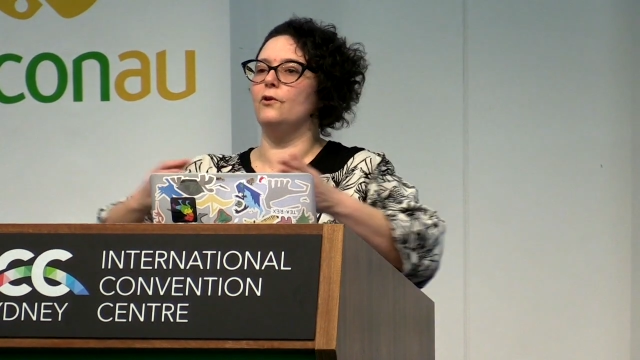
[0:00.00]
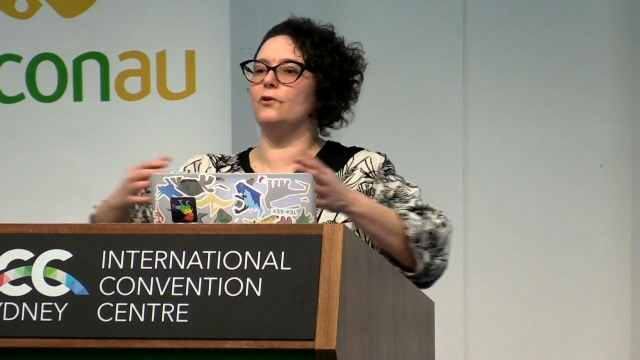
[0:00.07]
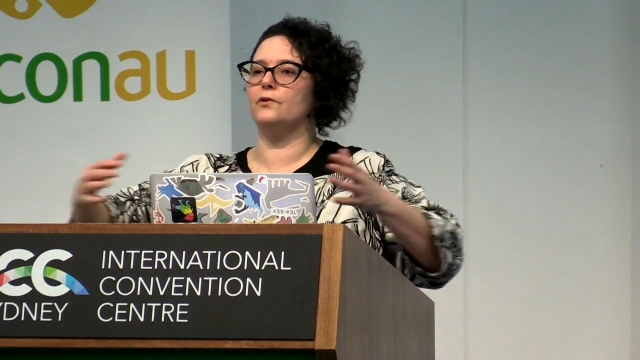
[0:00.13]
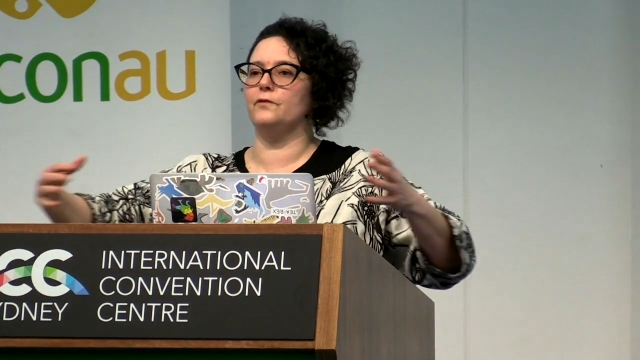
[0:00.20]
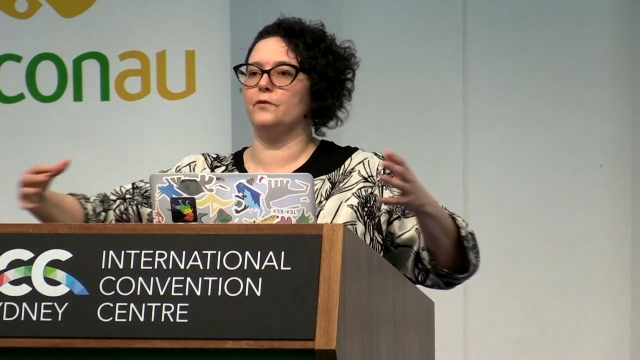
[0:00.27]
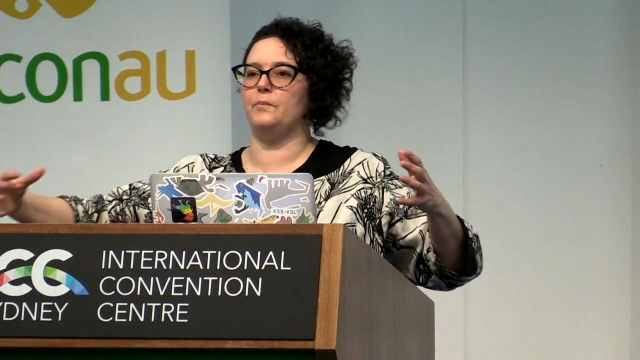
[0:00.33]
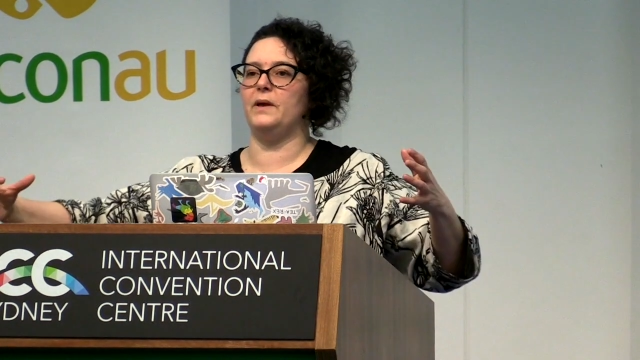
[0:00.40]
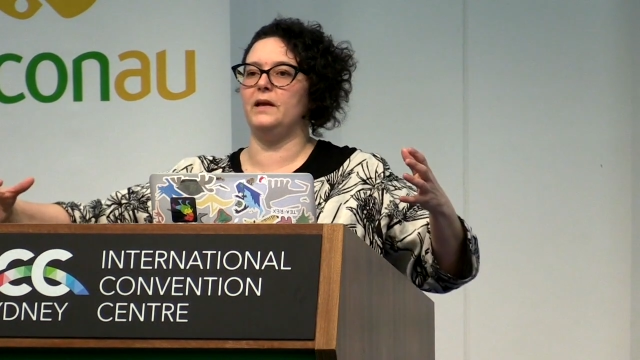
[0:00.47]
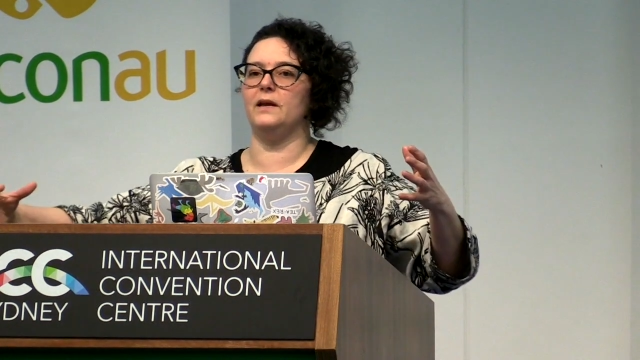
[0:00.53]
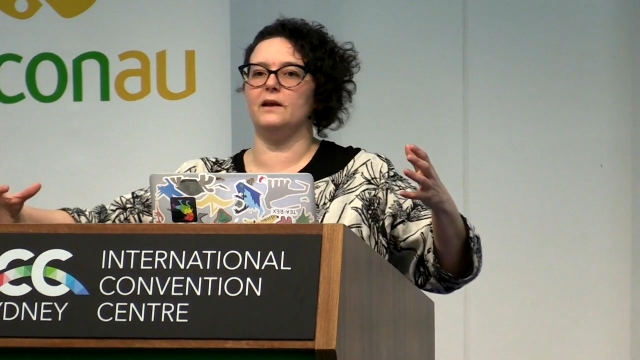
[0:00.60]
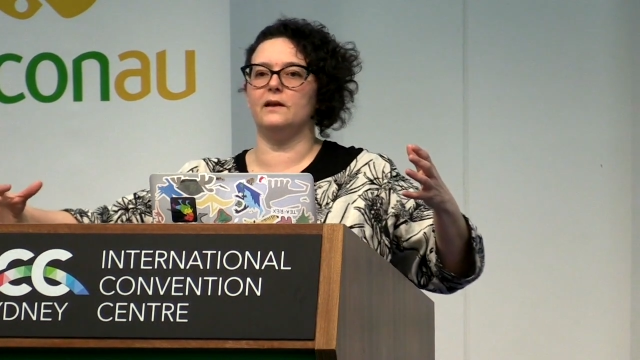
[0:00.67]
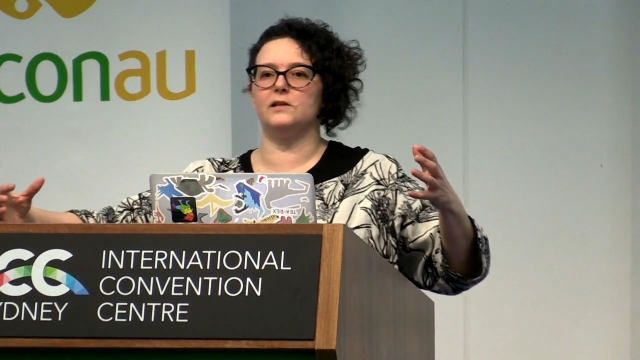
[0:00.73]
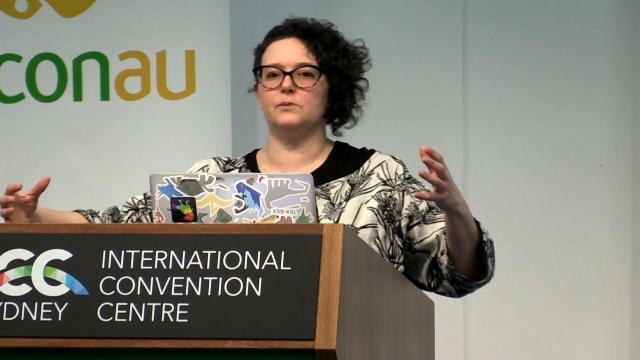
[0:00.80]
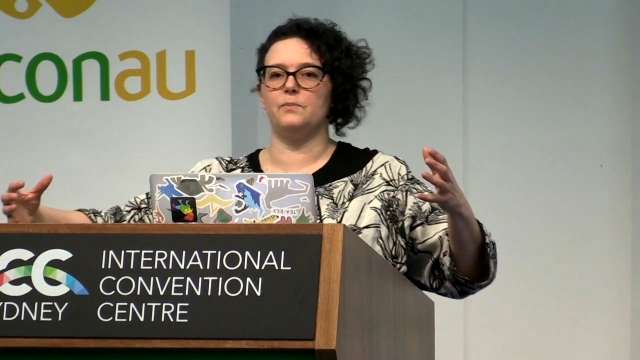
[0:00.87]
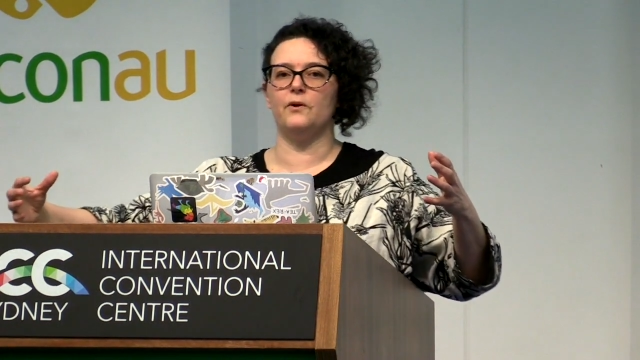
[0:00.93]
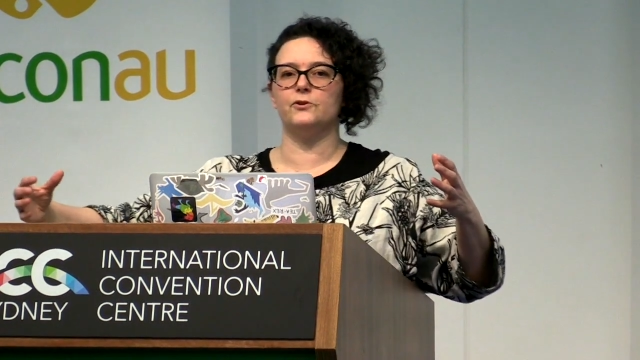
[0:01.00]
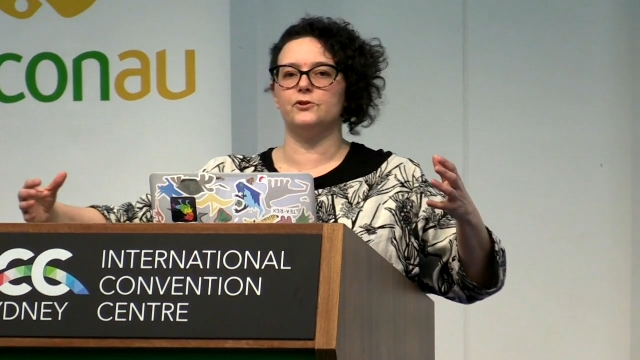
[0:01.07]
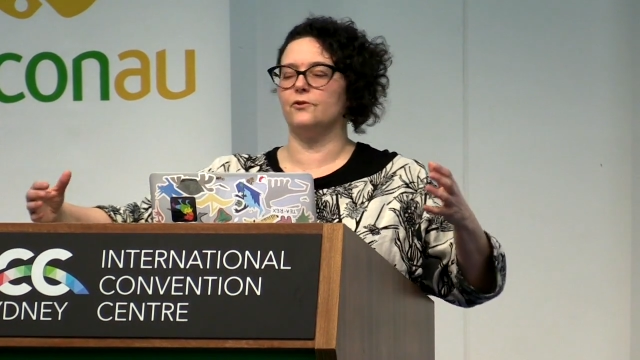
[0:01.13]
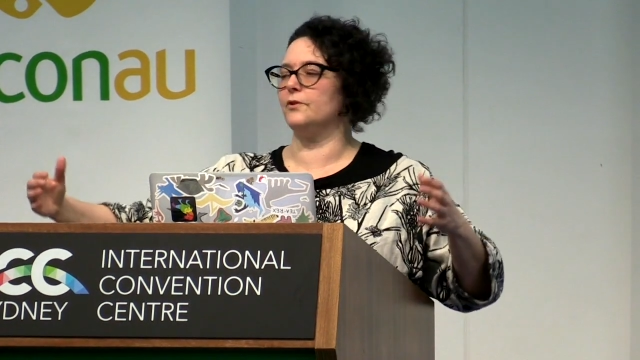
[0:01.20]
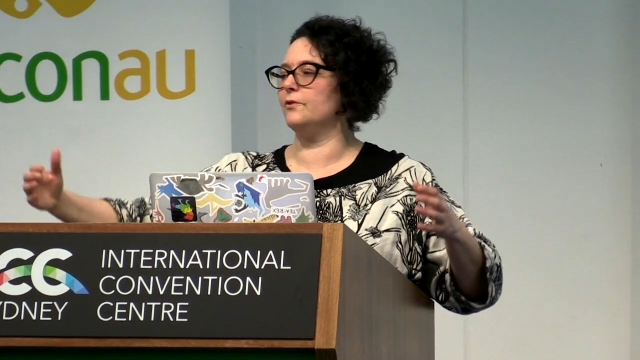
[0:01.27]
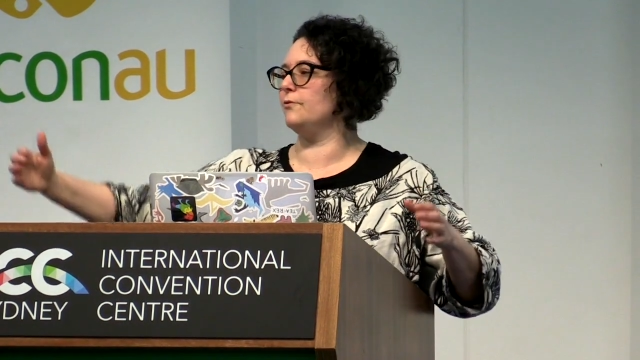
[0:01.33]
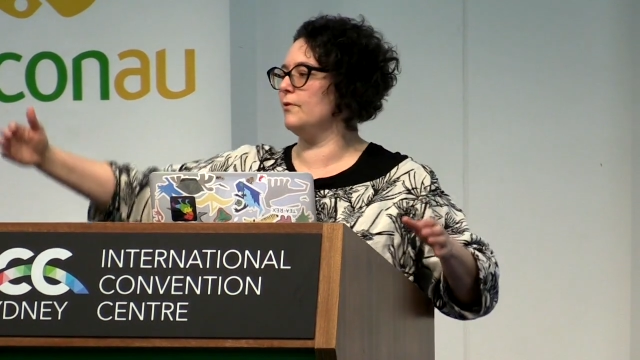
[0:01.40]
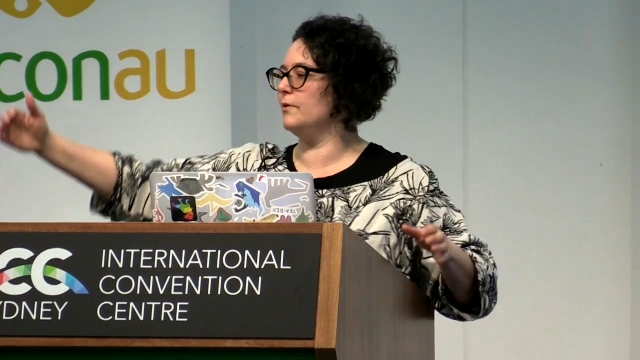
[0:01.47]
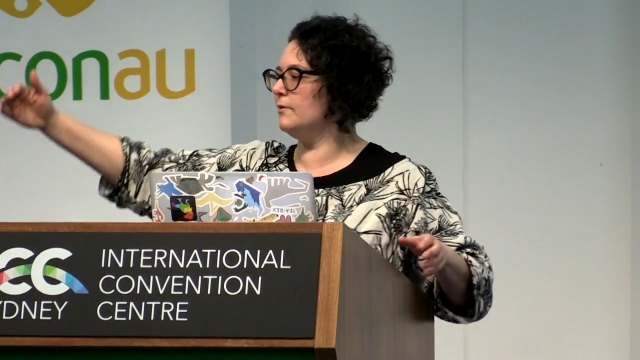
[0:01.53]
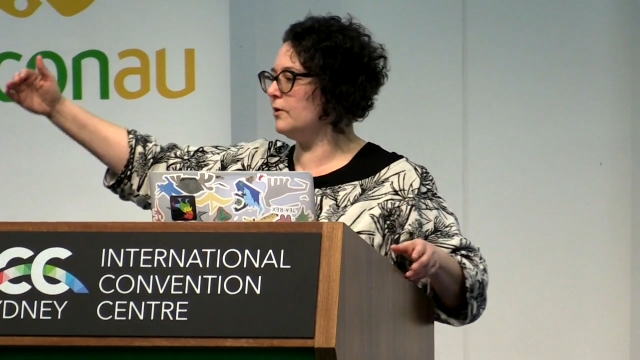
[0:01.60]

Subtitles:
lot of repeated exposure and through a